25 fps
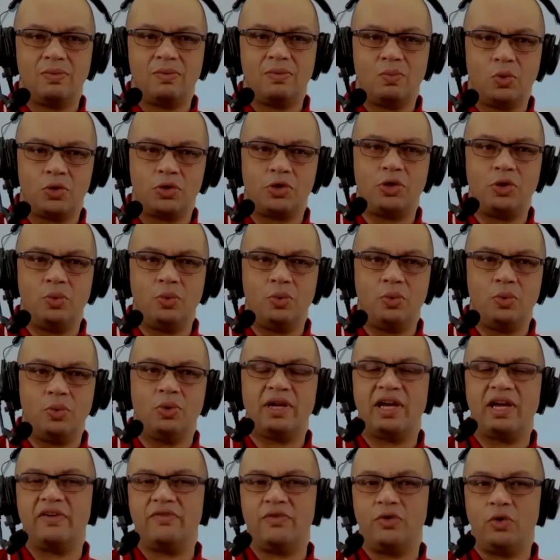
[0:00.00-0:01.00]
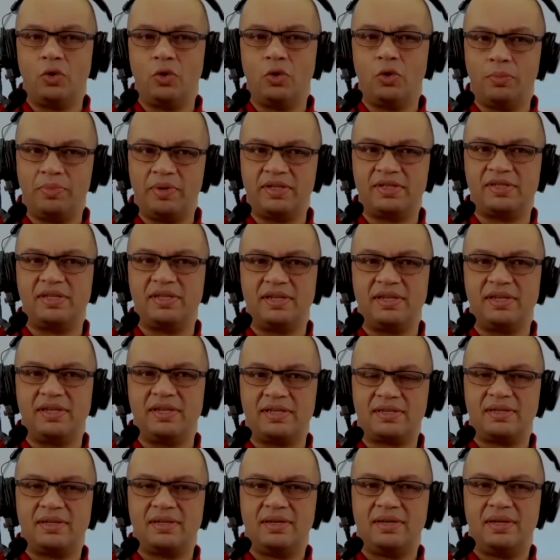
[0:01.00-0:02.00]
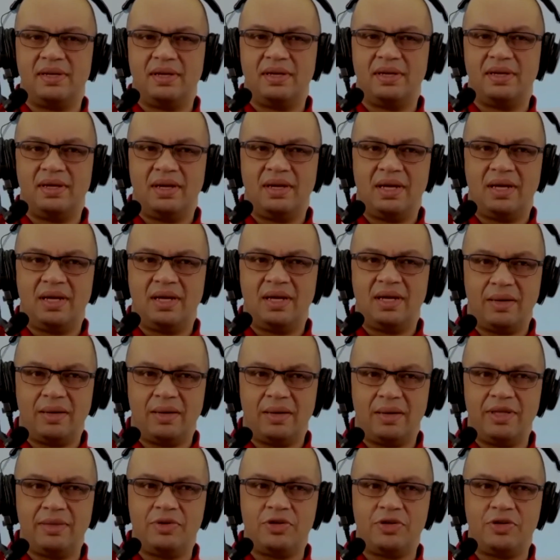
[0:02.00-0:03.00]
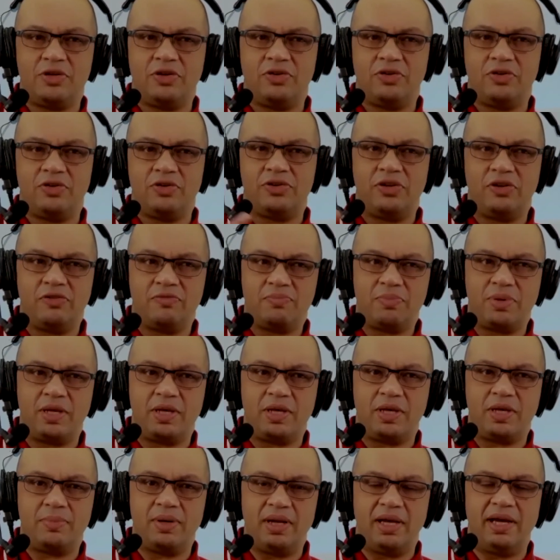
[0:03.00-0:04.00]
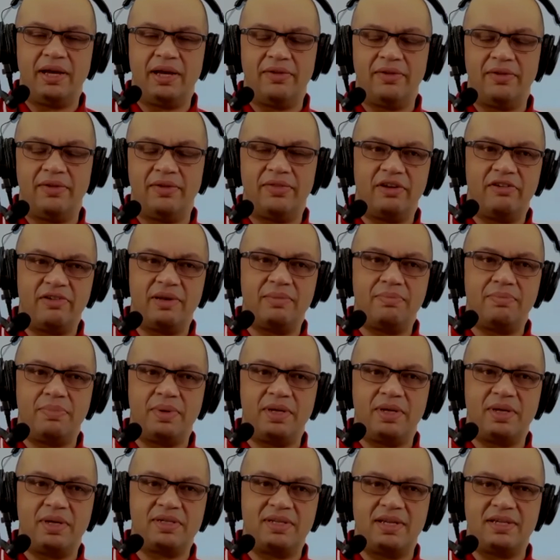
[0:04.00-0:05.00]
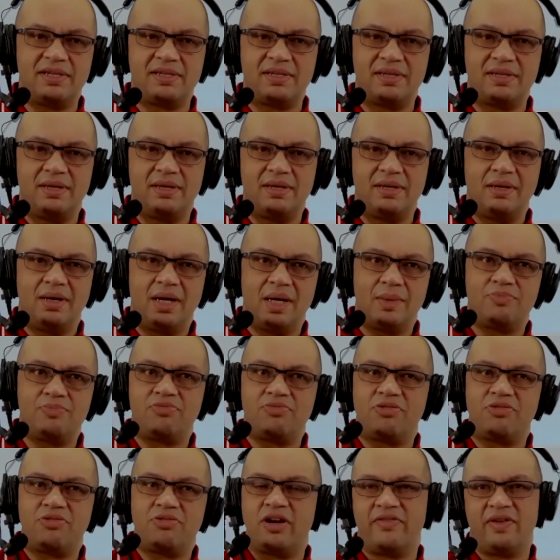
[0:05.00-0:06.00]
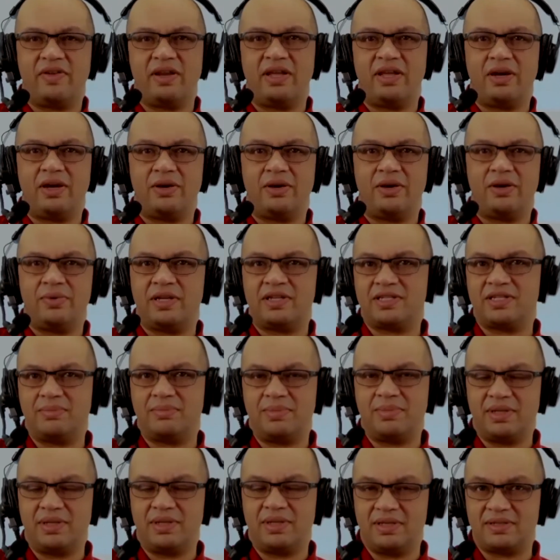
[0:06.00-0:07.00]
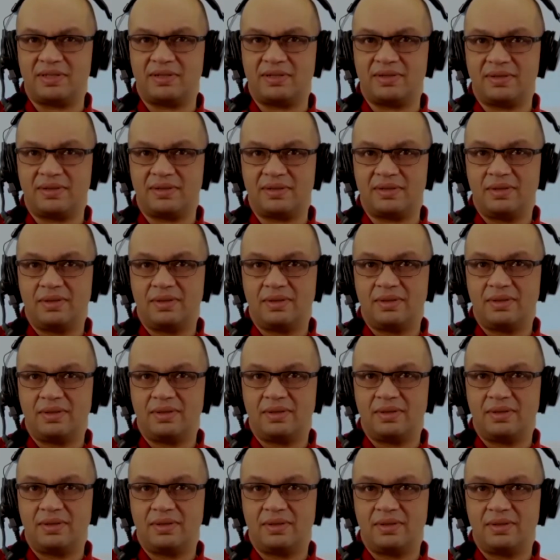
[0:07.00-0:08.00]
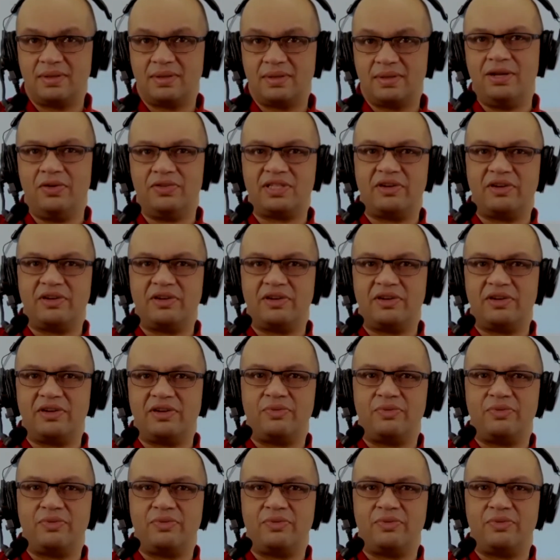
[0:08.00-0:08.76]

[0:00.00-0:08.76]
what you want out of your business. I mean, the majority of people out there in business are privately owned SMEs. And there's the challenge. You see, a lot of